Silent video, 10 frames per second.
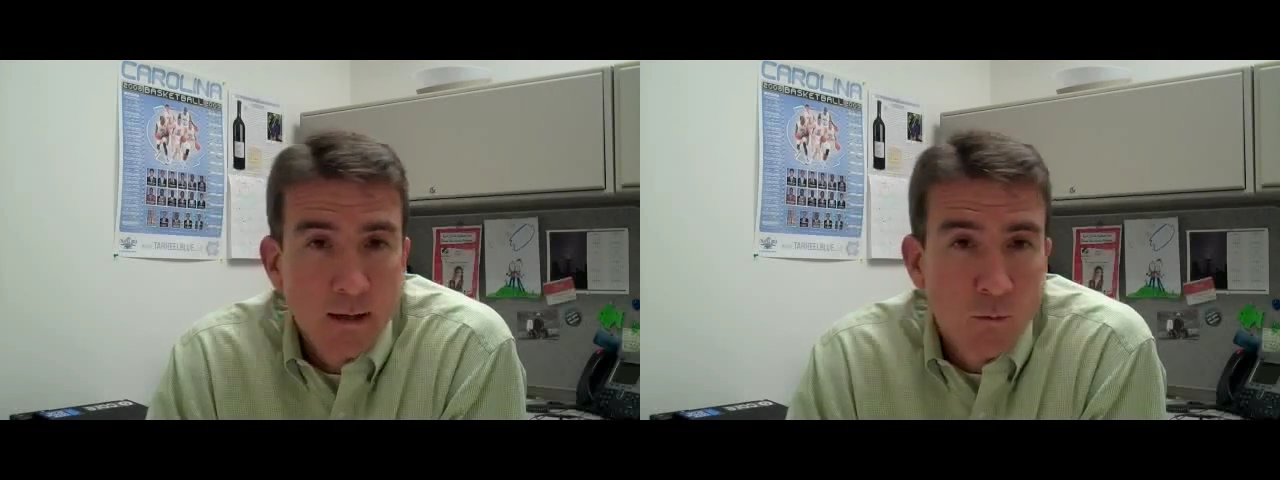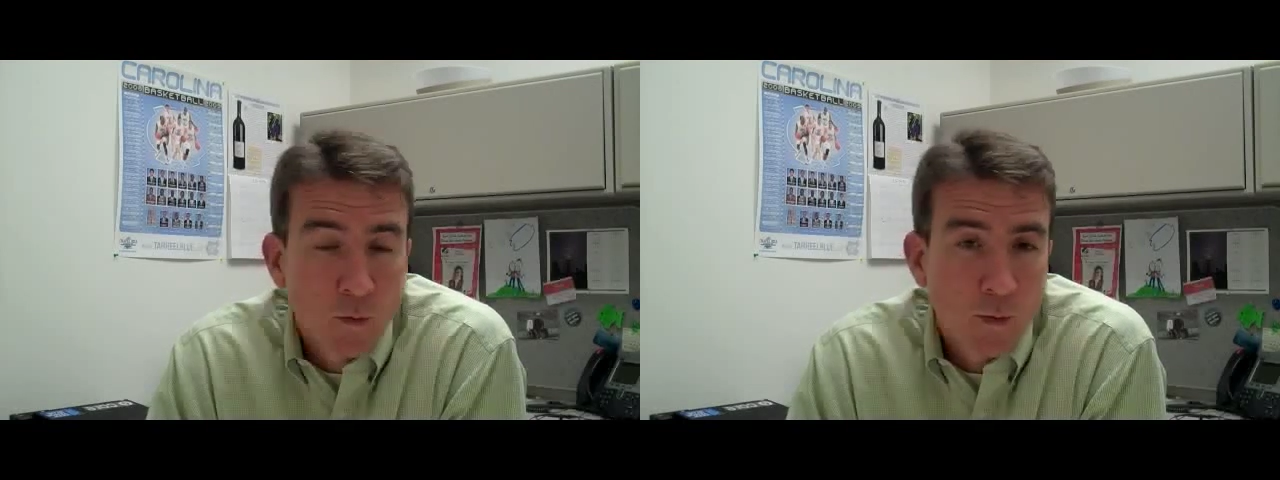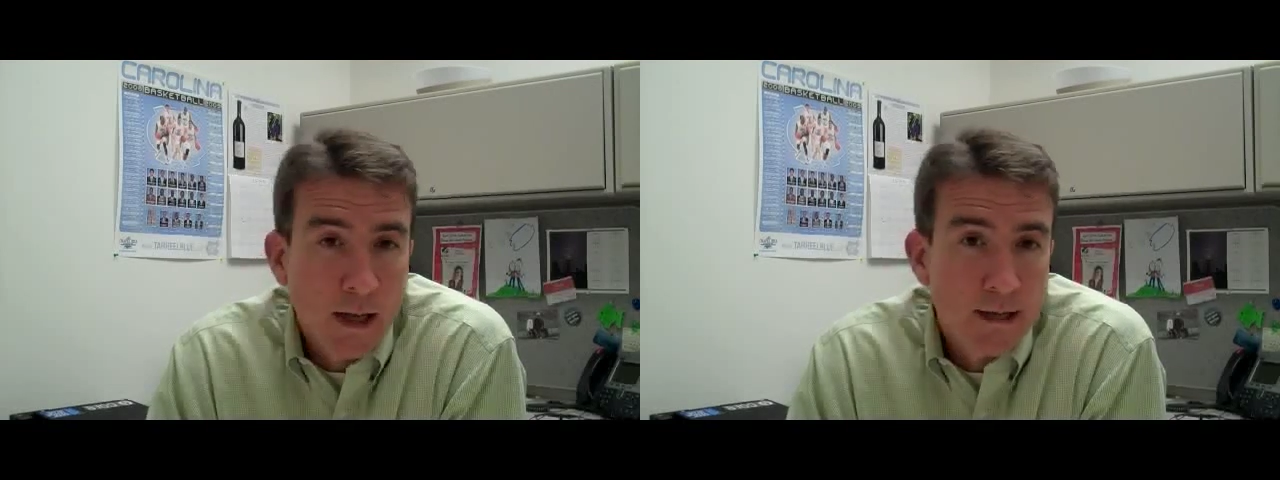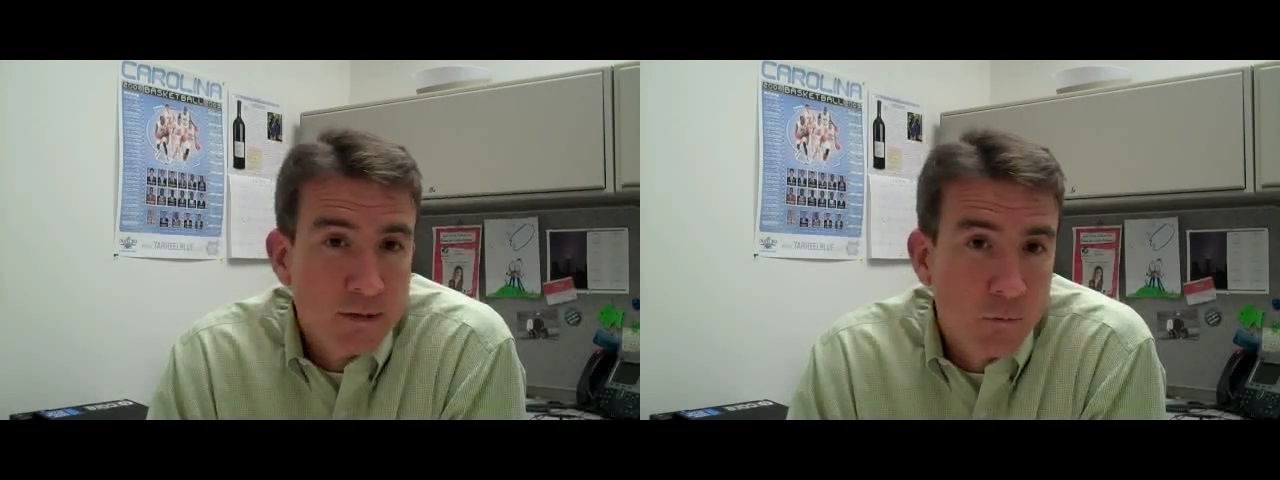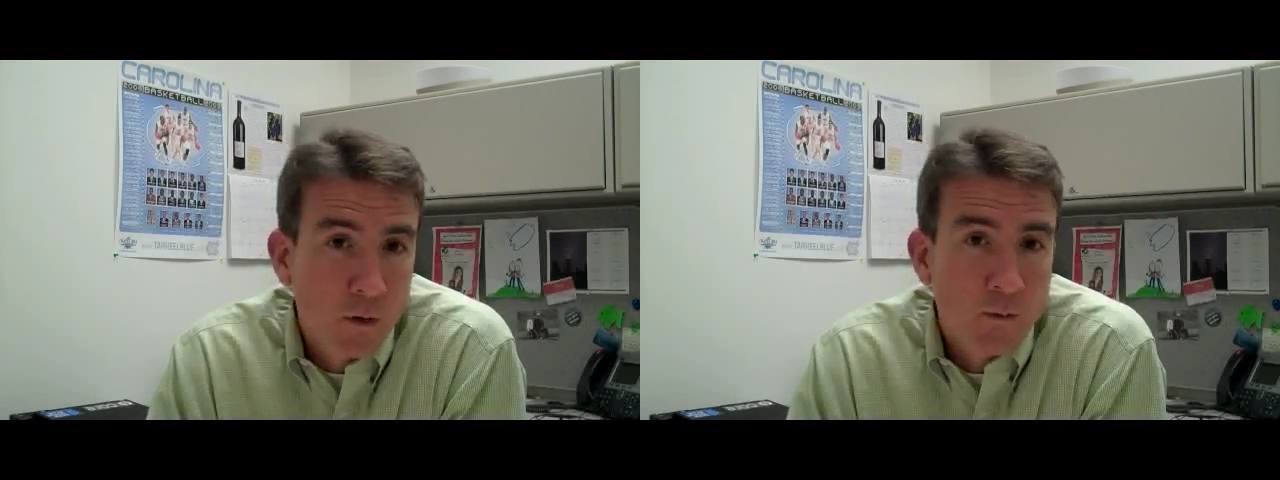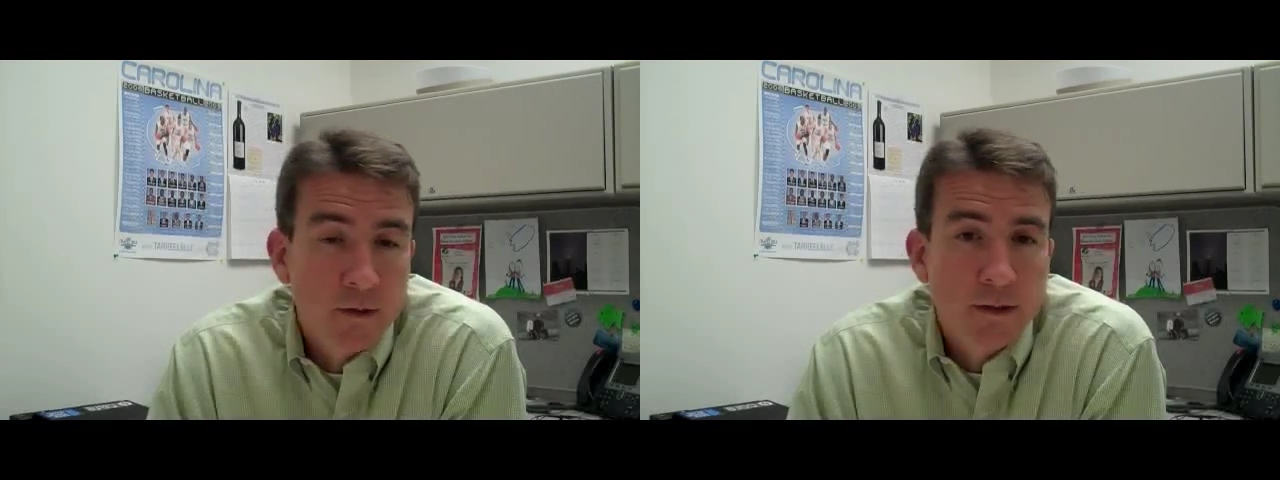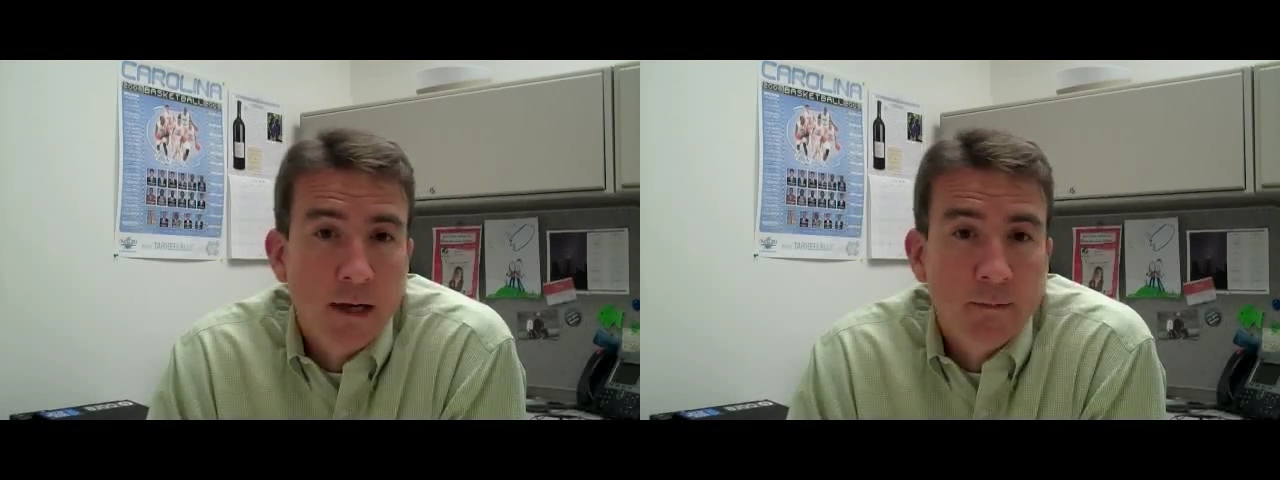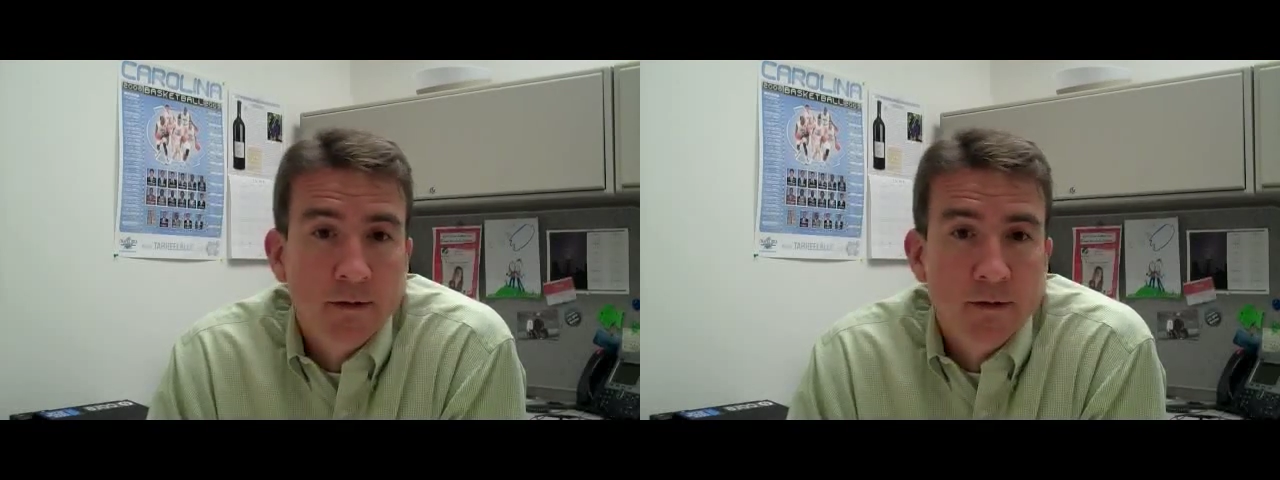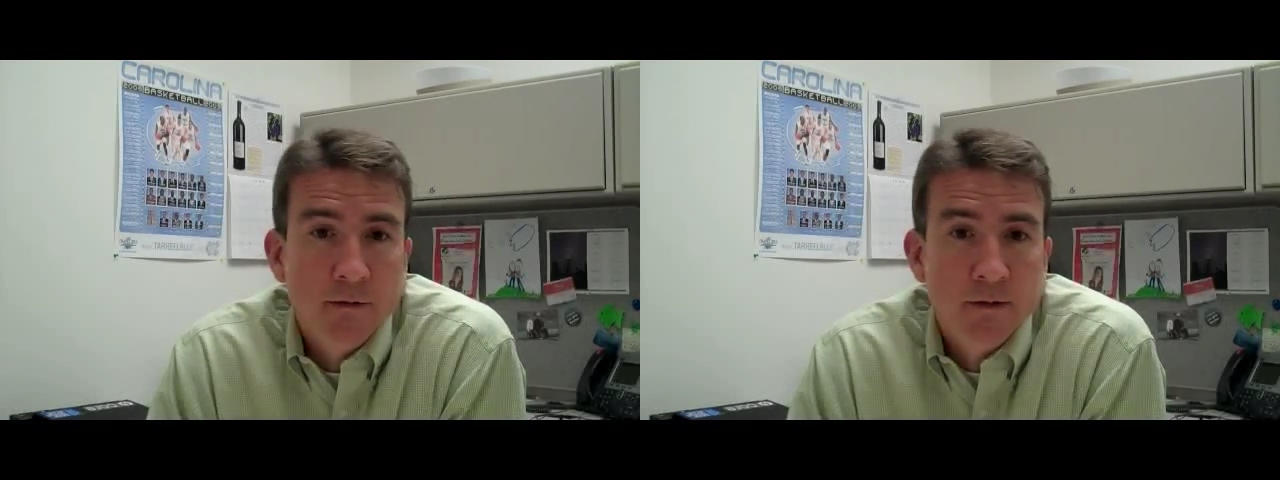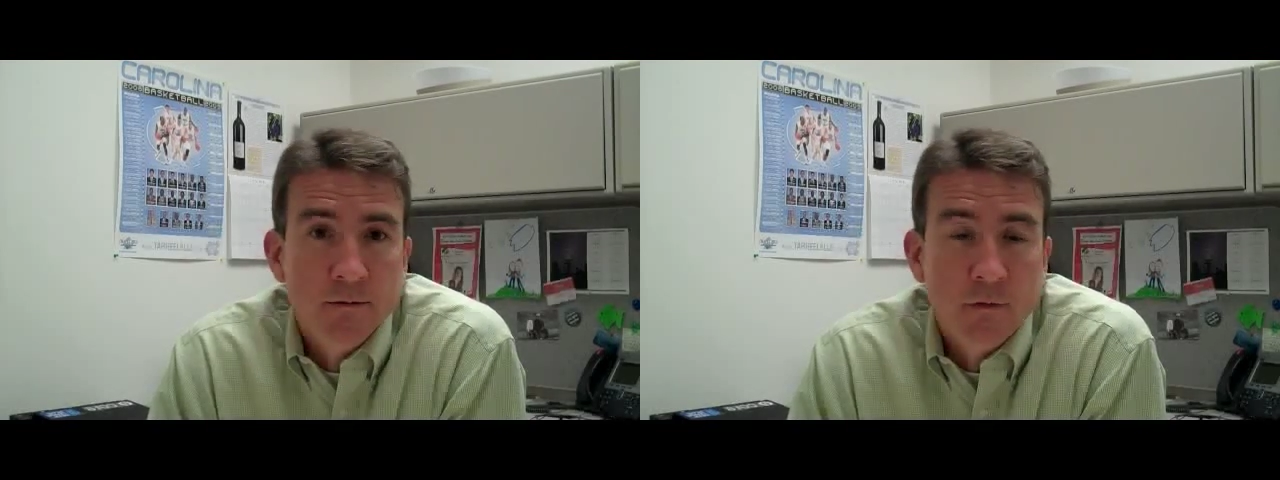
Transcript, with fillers: When we asked what were the top concerns as